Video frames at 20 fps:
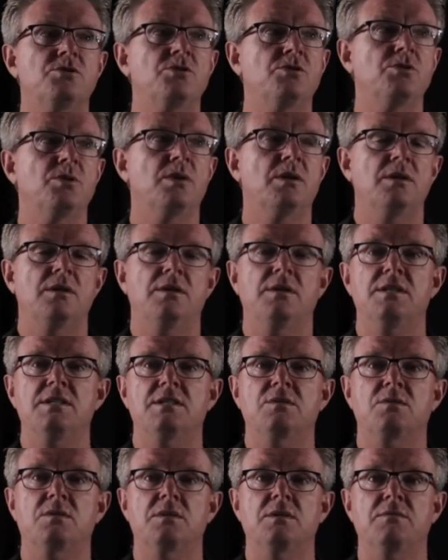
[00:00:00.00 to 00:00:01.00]
to
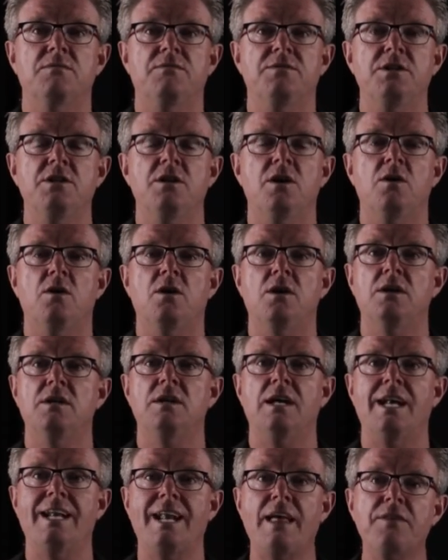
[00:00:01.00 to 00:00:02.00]
this video
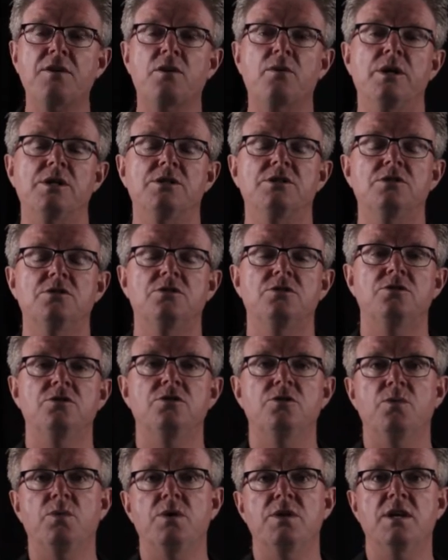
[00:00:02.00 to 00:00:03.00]
on another question to
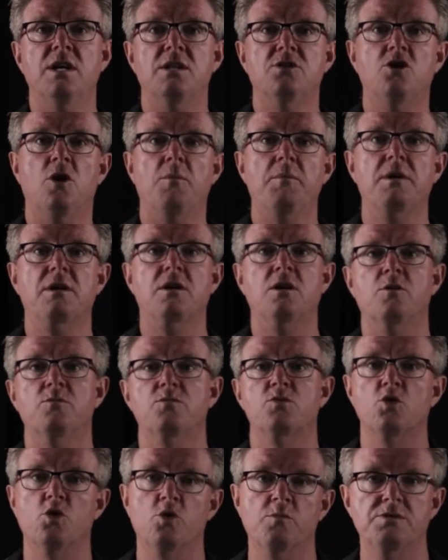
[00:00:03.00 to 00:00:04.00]
do with atomic
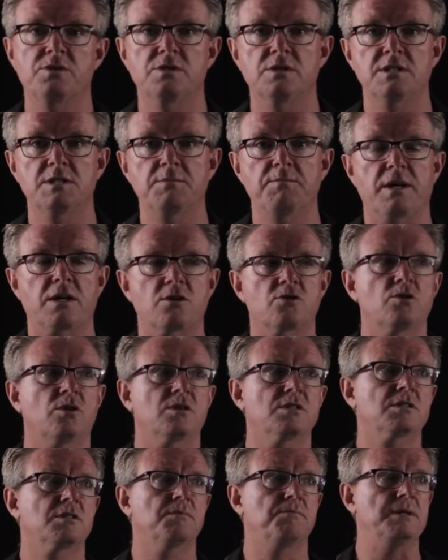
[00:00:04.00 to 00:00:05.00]
absorption
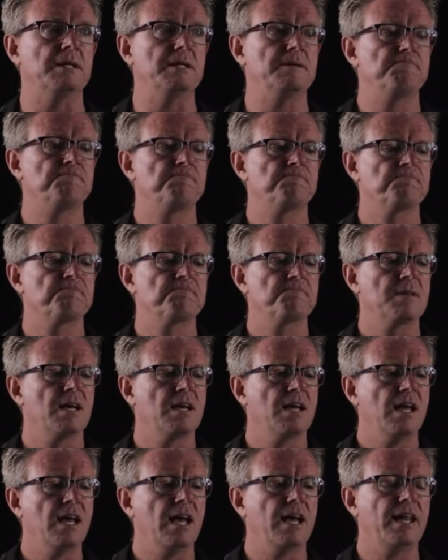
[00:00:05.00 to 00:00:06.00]
spectroscopy
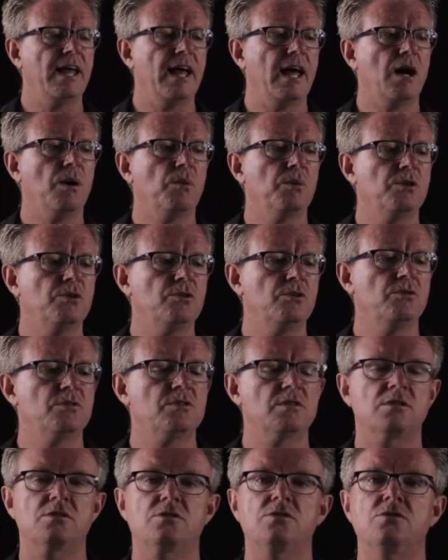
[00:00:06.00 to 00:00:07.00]
and how we
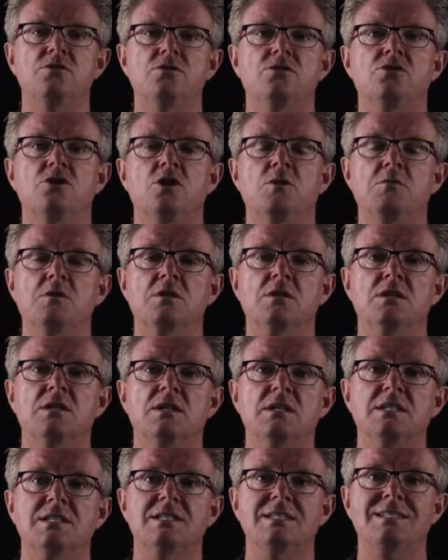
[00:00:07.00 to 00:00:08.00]
use it to determine
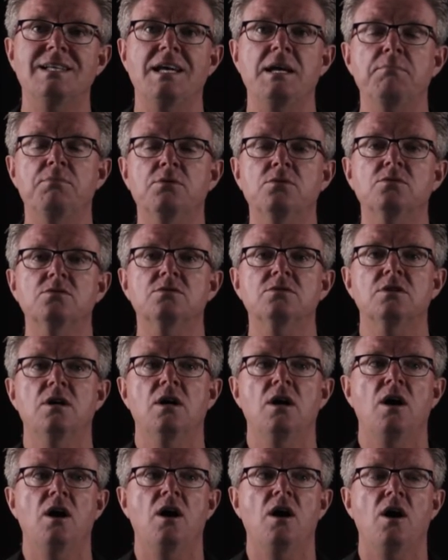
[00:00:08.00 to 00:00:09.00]
samples
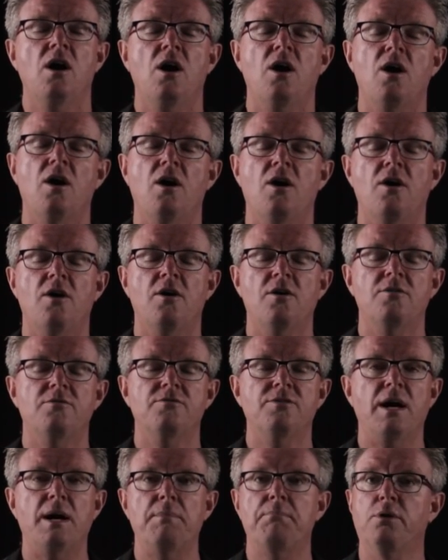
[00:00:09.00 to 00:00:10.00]

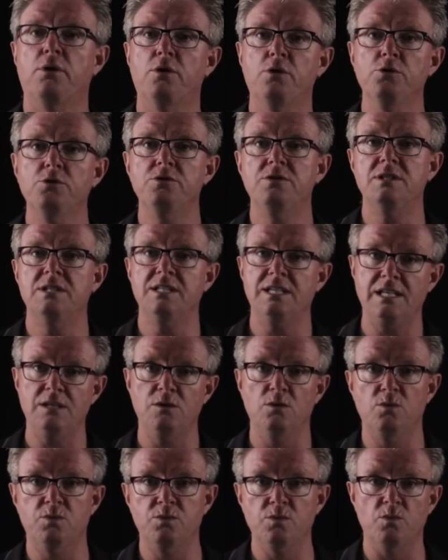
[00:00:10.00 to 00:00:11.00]
of a pollutant in
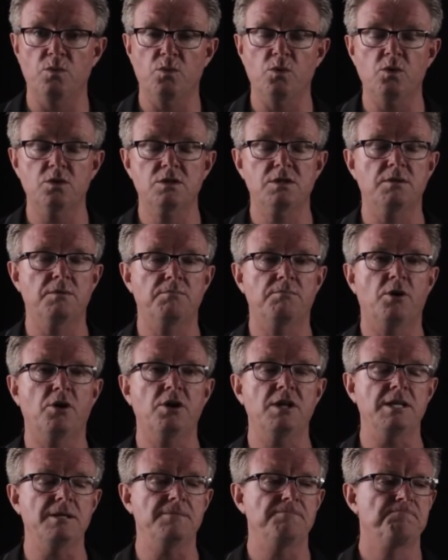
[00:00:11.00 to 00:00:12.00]
a water
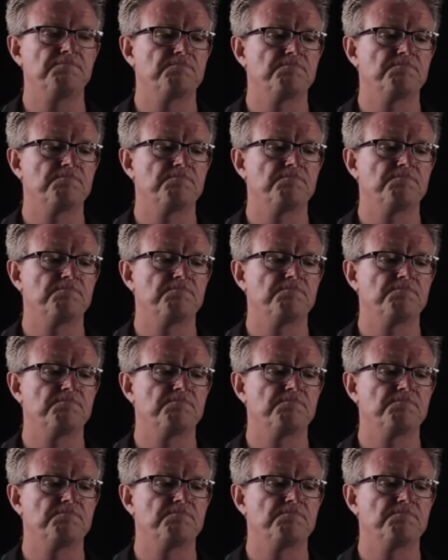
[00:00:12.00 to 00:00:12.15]
body.